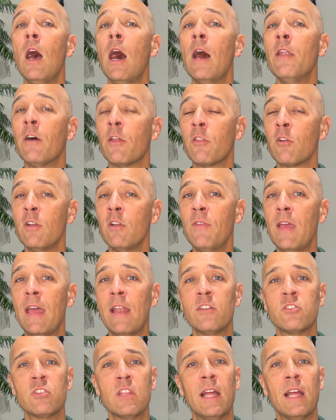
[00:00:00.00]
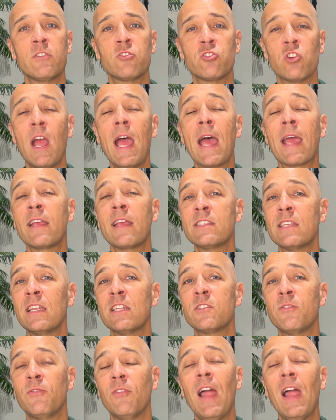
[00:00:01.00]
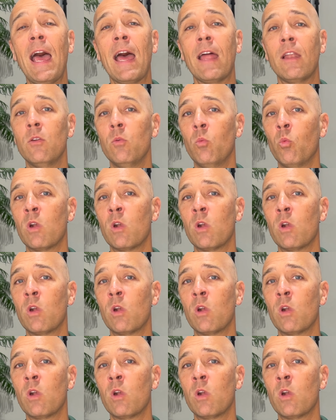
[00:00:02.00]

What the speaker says: Another advantage of that track is that it's flat.